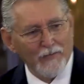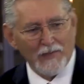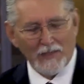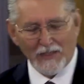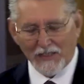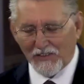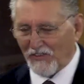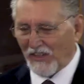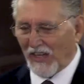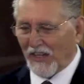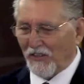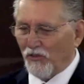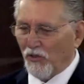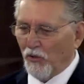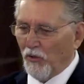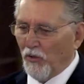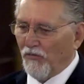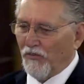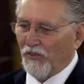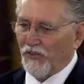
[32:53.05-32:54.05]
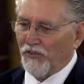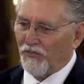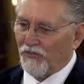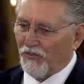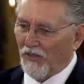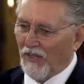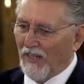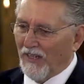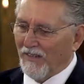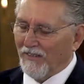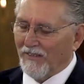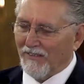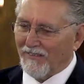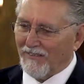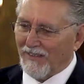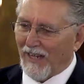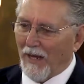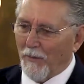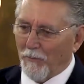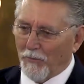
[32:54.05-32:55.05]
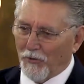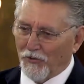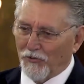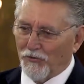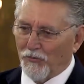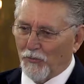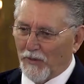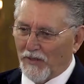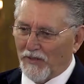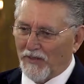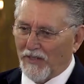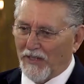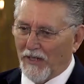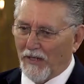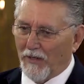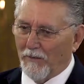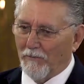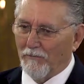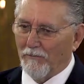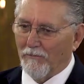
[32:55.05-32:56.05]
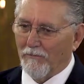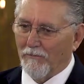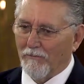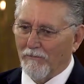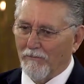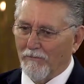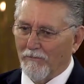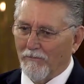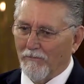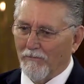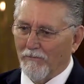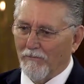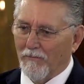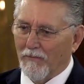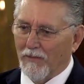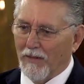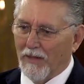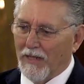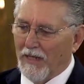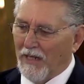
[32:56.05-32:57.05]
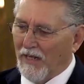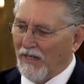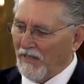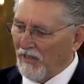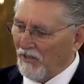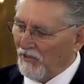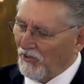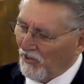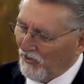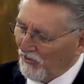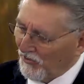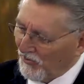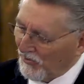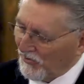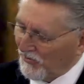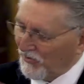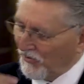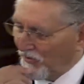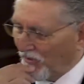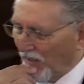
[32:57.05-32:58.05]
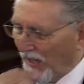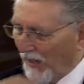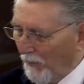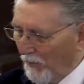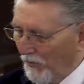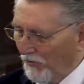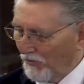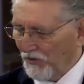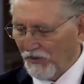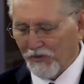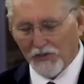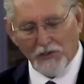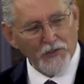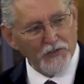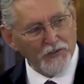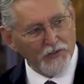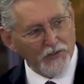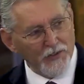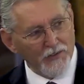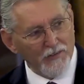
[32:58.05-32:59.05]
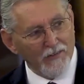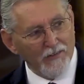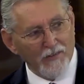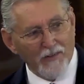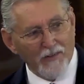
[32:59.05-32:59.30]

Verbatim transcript: And he's got two of his disciples with him. And he turns to his disciples and he said,